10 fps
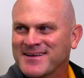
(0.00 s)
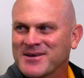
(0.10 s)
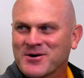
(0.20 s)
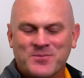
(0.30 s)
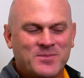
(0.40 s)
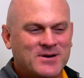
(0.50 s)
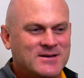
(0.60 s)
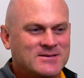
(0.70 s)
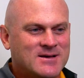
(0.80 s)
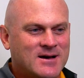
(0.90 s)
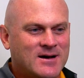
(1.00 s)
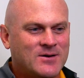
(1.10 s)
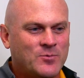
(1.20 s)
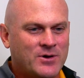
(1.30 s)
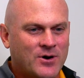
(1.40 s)
you know, because
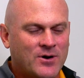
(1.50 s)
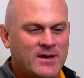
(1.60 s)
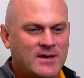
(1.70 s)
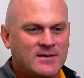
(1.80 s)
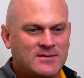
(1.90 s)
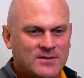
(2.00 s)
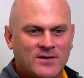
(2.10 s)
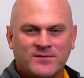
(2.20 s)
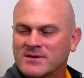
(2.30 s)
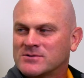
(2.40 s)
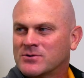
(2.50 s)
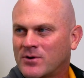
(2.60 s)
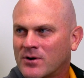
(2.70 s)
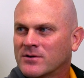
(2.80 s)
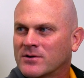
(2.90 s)
we are a tough,
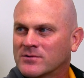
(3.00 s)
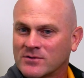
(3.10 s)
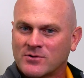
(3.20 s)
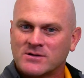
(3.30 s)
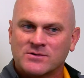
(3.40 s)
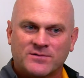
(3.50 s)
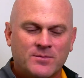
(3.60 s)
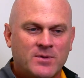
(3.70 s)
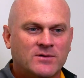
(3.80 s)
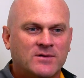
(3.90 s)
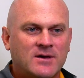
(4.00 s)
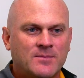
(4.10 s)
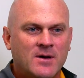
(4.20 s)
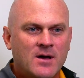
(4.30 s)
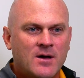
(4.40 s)
physical, hard-nosed, aggressive football
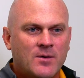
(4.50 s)
team.